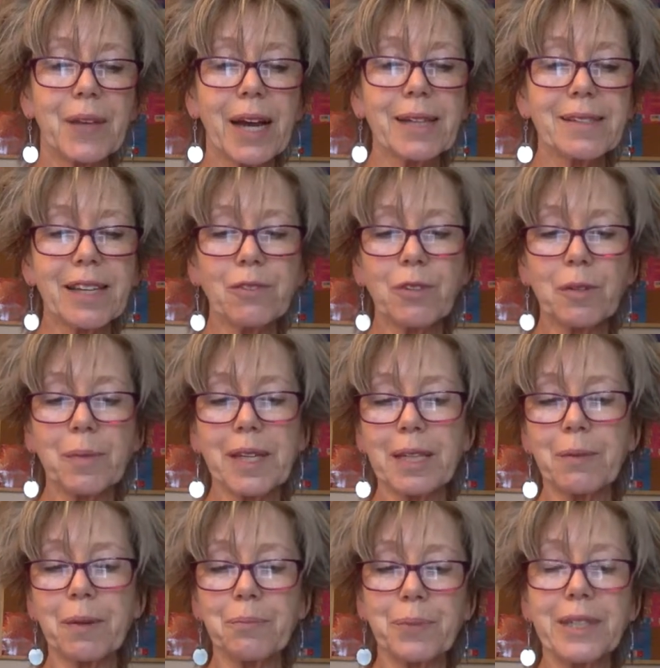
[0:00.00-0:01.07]
"I said we'd meet
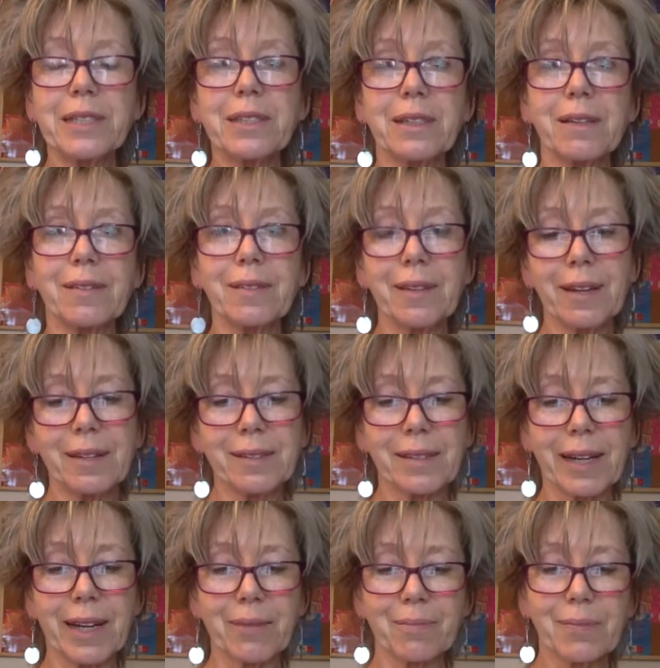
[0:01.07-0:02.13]
them in Brinton on
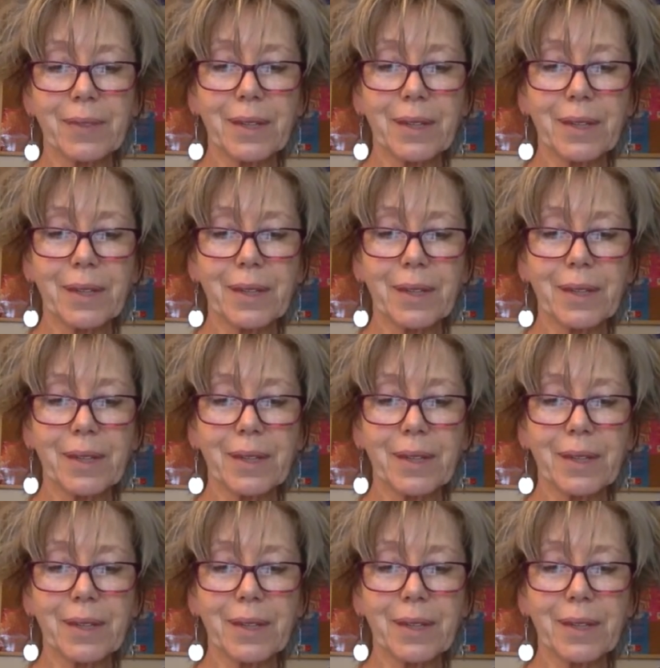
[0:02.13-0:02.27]
Thursday."